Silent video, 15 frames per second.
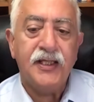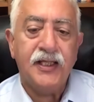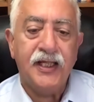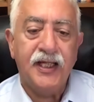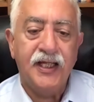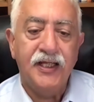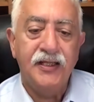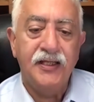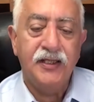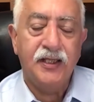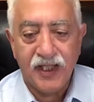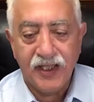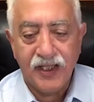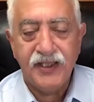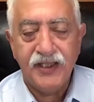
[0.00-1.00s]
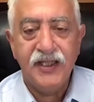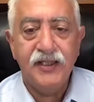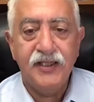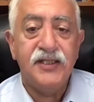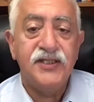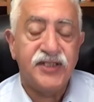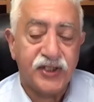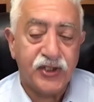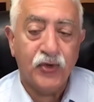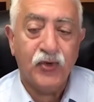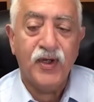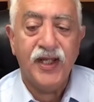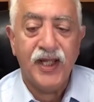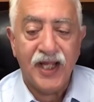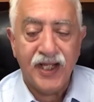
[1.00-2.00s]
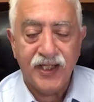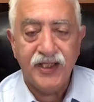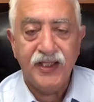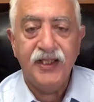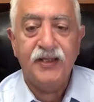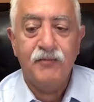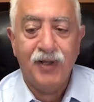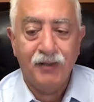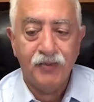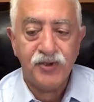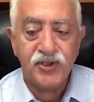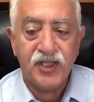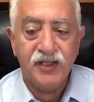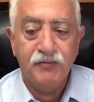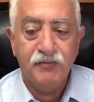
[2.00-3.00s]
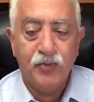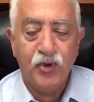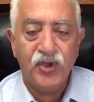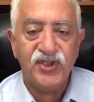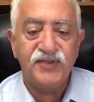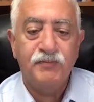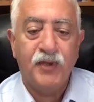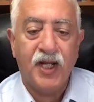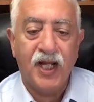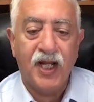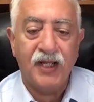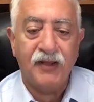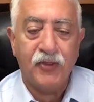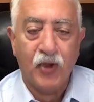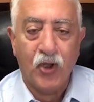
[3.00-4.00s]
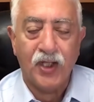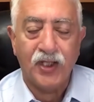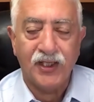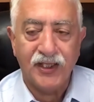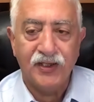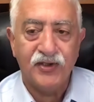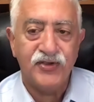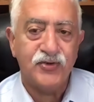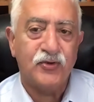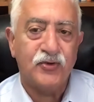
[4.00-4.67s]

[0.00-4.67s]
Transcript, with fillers: in editing, in securing editing and publishing books by thought leaders